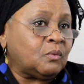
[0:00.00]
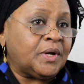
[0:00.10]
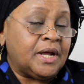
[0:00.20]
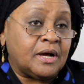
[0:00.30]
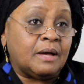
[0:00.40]

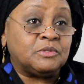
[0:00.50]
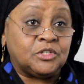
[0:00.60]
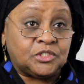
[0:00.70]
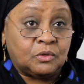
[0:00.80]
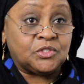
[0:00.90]
when it comes
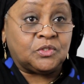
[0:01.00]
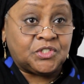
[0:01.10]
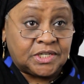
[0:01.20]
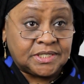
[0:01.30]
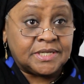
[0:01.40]
to social
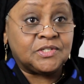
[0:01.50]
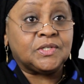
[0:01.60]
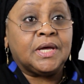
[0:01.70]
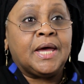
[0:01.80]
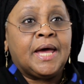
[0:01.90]
justice.